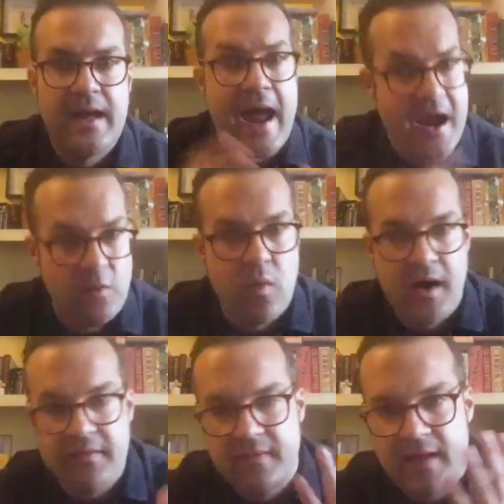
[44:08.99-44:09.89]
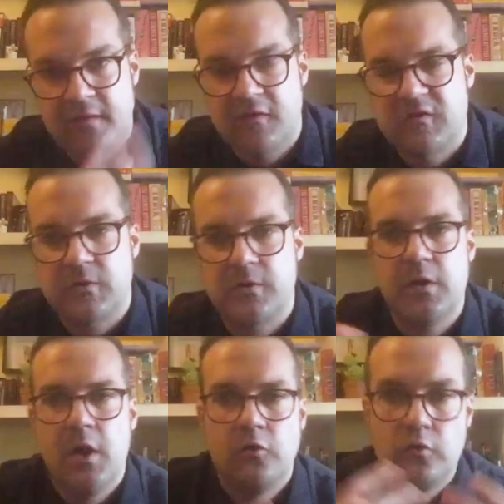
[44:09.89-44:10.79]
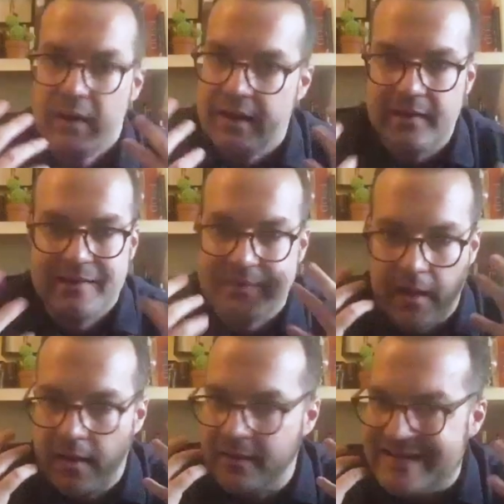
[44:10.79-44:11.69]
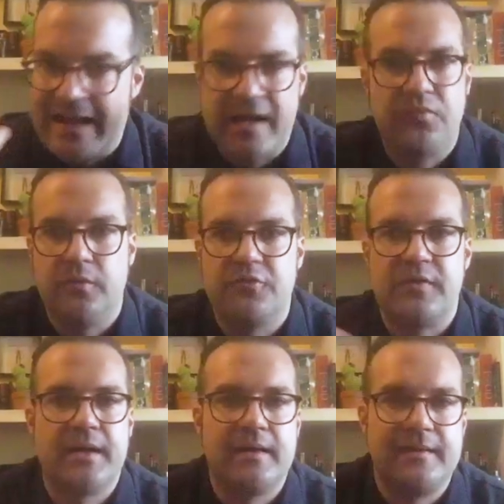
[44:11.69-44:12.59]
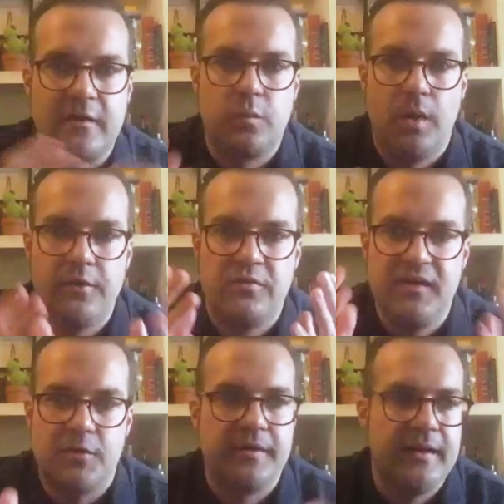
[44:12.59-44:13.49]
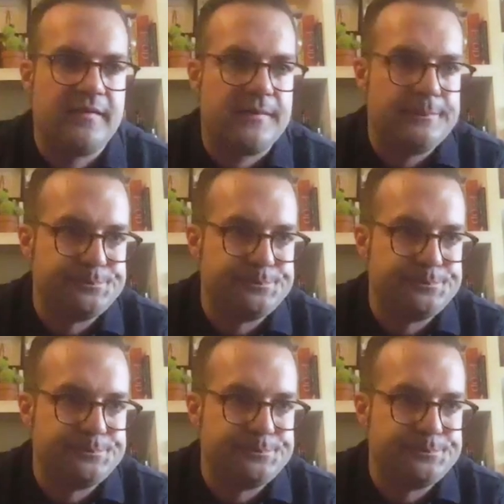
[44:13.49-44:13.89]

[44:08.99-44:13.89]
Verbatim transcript: and the wine and the sugar to make it a delightful drink. That's where the secret is.